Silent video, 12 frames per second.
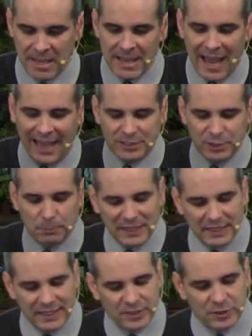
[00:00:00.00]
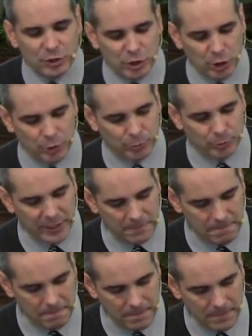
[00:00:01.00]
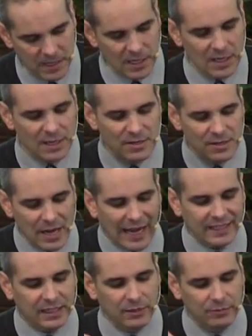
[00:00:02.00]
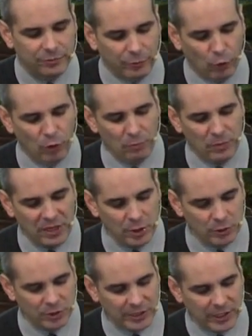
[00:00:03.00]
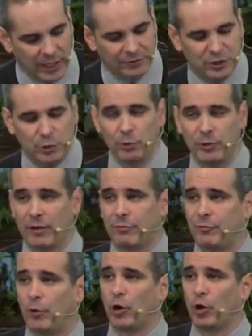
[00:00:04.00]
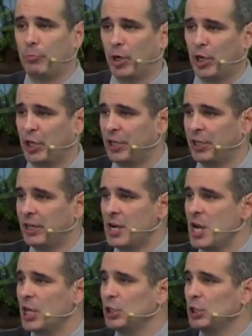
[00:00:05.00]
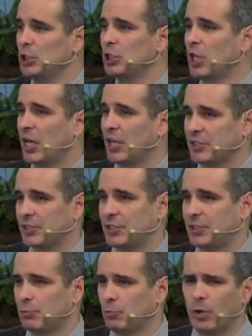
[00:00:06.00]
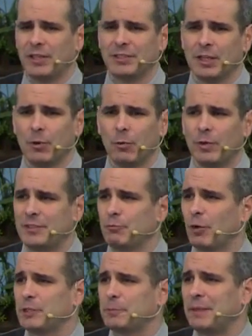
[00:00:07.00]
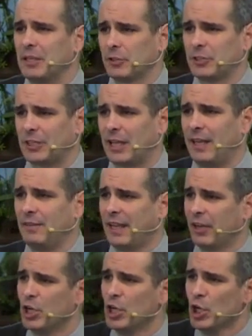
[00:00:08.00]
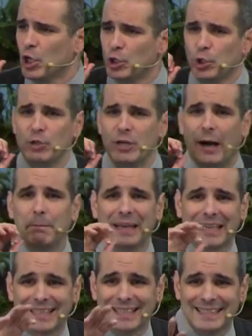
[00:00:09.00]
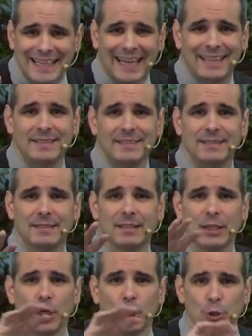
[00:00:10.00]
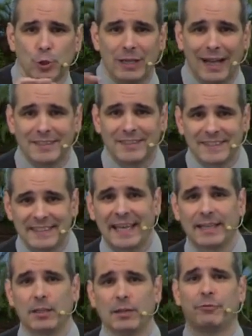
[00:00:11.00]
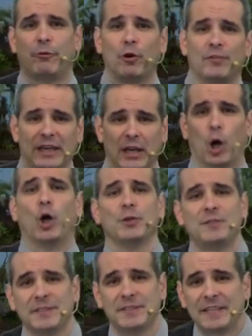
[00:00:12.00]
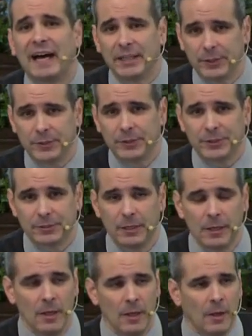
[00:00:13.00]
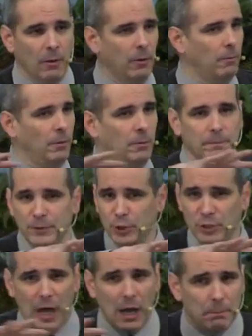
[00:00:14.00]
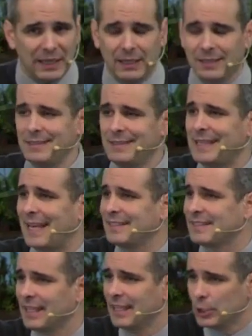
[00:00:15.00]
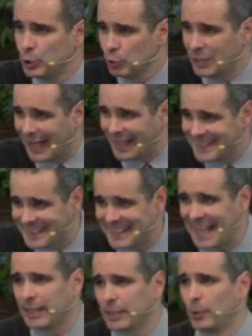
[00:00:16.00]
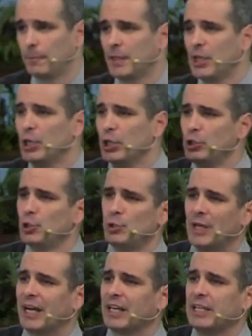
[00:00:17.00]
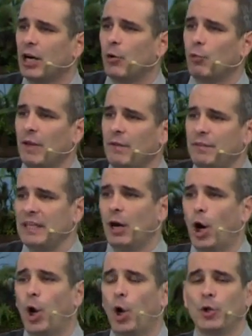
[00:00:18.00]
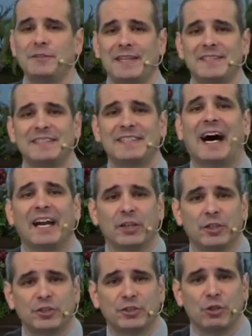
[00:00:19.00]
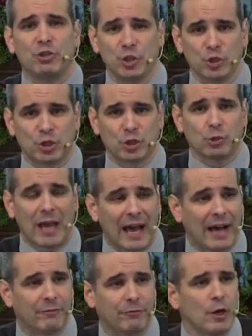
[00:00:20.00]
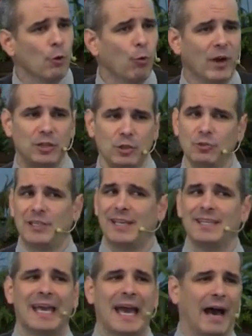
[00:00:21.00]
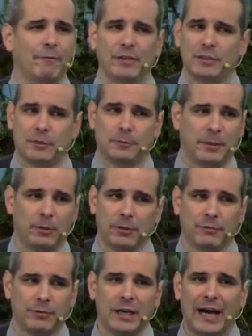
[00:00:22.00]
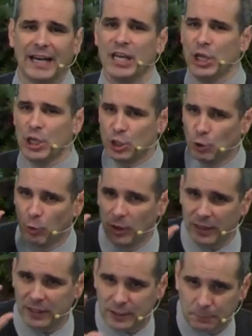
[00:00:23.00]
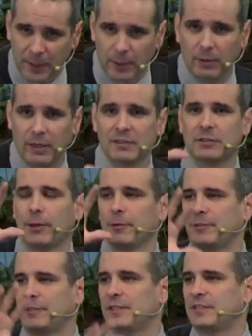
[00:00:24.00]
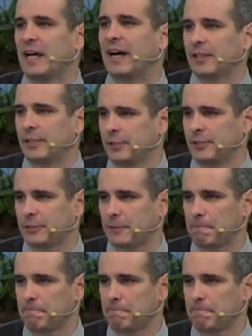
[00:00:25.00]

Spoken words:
As obedient children, not conforming yourselves to the former lusts. What's Peter saying there? Do not be content. Do not settle for the old desires. Do not be content. Do not settle. Do not go with the old desires you used to have when you didn't have the Spirit of God. You will experience those desires,